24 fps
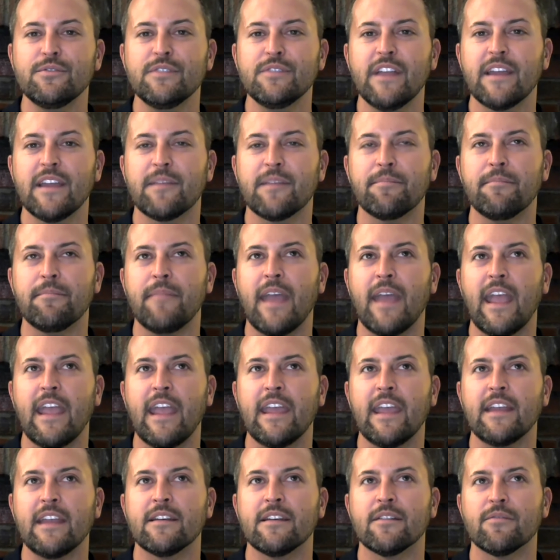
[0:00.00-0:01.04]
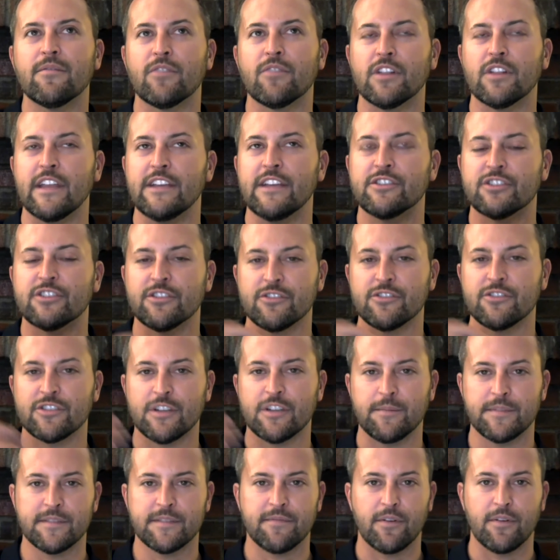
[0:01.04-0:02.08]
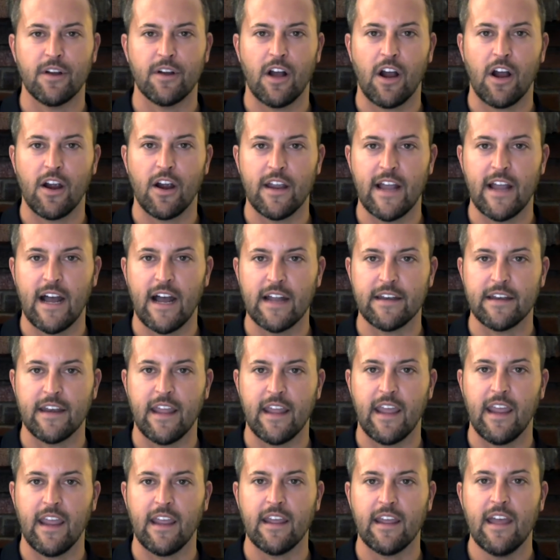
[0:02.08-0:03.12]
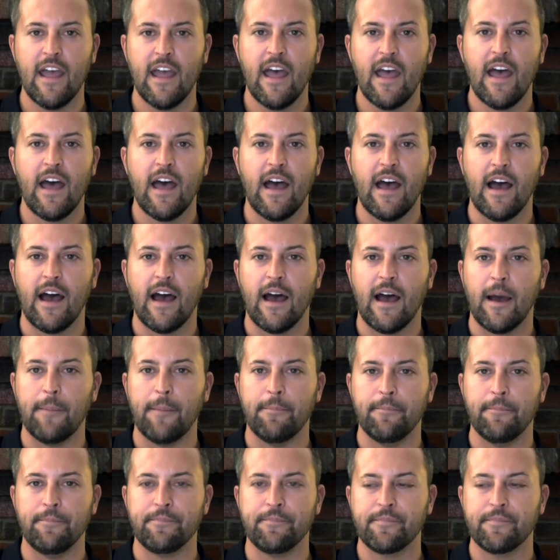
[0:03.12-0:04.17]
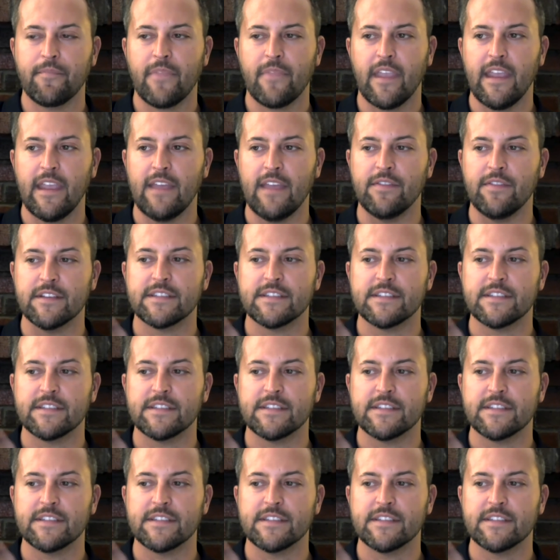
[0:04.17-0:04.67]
like main relationships for Ariadne in the